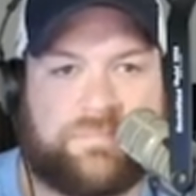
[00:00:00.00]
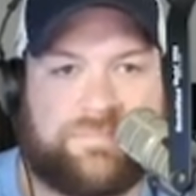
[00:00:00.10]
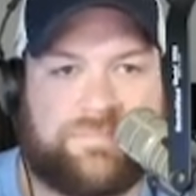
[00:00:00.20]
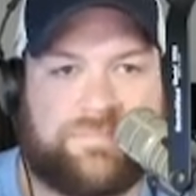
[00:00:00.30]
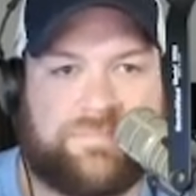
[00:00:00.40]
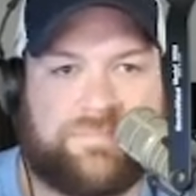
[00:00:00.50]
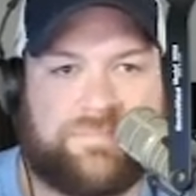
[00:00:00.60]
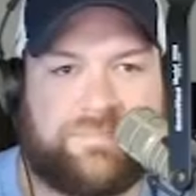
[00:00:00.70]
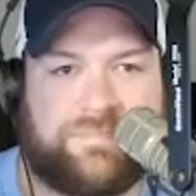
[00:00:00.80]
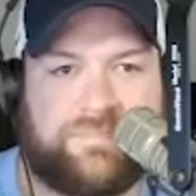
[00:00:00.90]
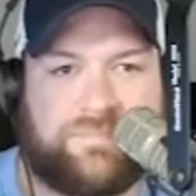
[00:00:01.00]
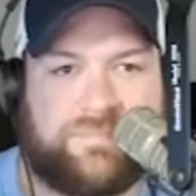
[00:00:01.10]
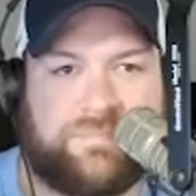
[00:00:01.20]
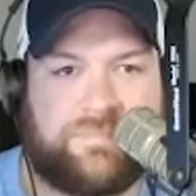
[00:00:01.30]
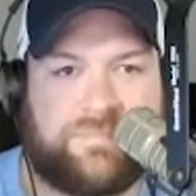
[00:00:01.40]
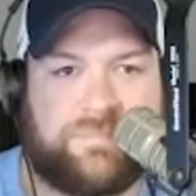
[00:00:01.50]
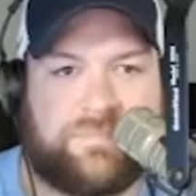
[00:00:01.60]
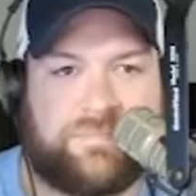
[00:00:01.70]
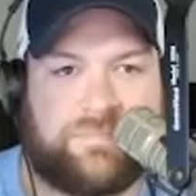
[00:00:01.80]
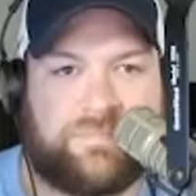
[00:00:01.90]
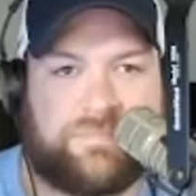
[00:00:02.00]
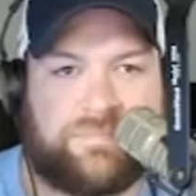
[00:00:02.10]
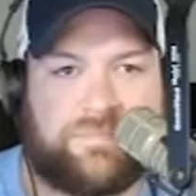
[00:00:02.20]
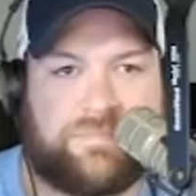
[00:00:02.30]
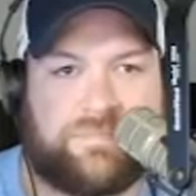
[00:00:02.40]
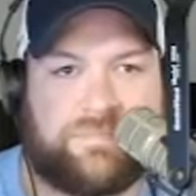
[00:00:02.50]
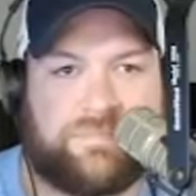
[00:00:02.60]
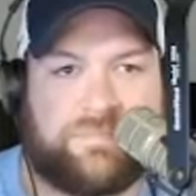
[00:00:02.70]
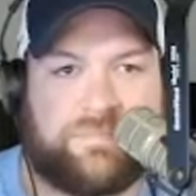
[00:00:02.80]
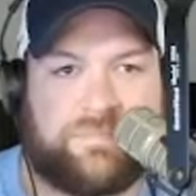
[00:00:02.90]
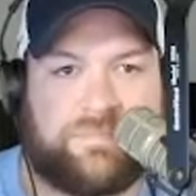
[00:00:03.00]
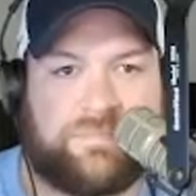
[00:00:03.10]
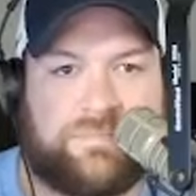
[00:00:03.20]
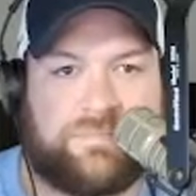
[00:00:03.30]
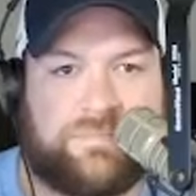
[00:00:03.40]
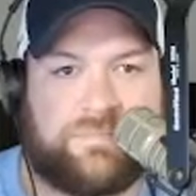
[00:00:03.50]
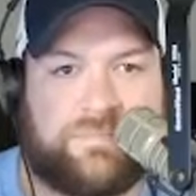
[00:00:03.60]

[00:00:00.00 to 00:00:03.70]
[no speech]